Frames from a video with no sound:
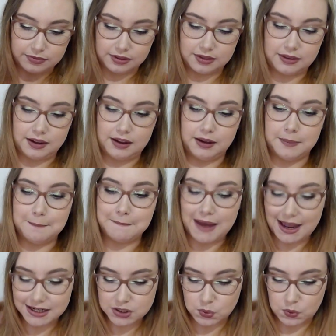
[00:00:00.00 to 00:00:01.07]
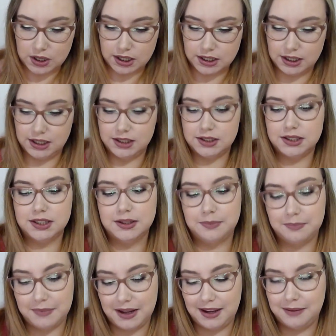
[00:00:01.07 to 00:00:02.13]
the matte one, it
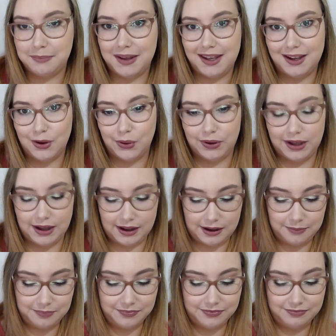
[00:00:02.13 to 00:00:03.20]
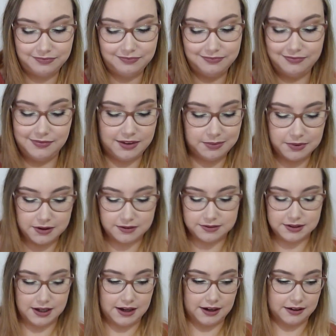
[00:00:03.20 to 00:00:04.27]
may be okay. It smells
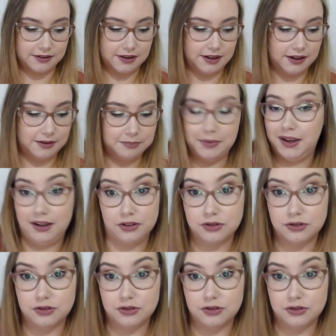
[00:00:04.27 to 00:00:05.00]
like the peach